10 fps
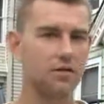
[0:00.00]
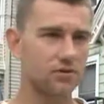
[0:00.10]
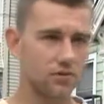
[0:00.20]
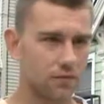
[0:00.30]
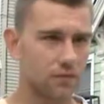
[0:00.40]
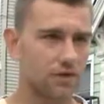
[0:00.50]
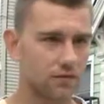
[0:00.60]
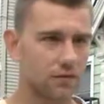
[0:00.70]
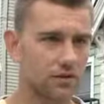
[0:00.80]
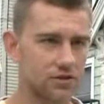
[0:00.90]
there's no
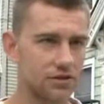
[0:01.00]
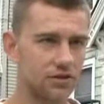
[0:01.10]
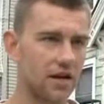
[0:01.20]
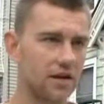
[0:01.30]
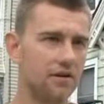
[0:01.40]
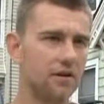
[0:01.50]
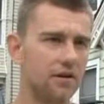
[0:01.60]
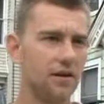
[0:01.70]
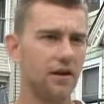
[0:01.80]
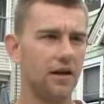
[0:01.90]
place for us to stay.
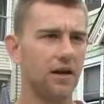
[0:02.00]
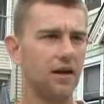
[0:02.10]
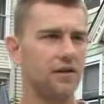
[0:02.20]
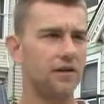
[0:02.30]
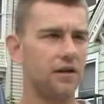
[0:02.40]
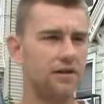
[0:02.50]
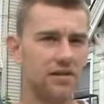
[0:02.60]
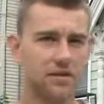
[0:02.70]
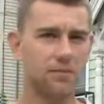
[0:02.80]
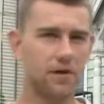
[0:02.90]
And
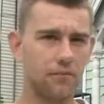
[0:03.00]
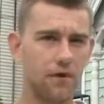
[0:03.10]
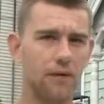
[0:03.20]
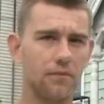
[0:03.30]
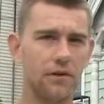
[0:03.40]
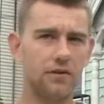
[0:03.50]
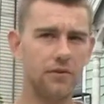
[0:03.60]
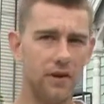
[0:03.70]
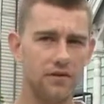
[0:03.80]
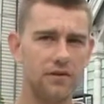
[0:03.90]
that's a big problem,
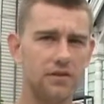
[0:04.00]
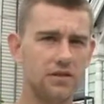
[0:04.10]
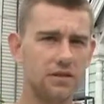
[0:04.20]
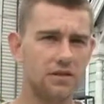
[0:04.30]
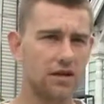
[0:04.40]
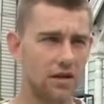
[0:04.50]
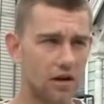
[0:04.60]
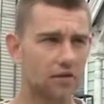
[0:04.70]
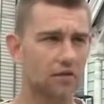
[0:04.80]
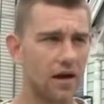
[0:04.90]
and New Haven needs to take
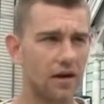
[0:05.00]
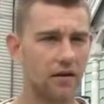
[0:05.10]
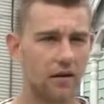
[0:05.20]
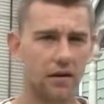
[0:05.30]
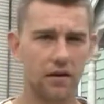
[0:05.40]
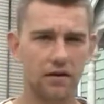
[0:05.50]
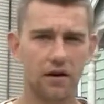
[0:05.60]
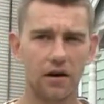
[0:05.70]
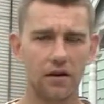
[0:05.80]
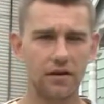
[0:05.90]
care of that.
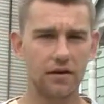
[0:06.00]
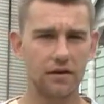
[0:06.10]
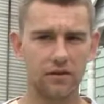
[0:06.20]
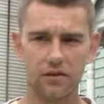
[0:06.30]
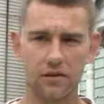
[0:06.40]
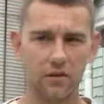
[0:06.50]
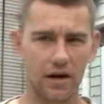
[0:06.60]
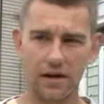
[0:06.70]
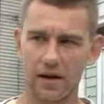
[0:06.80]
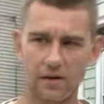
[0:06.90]
And, you know,
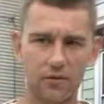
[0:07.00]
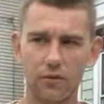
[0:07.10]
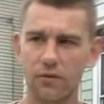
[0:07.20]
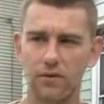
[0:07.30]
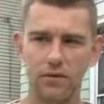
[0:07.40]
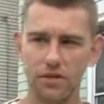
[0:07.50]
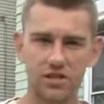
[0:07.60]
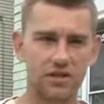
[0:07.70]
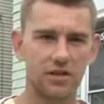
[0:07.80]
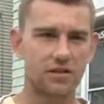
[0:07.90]
I don't know the
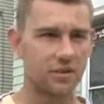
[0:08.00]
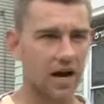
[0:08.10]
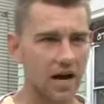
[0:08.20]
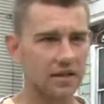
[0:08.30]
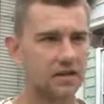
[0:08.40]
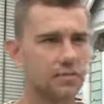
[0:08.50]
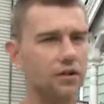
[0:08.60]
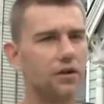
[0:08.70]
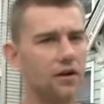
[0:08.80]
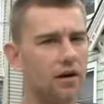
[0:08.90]
logistics behind it,
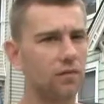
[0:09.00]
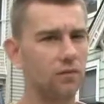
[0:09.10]
but,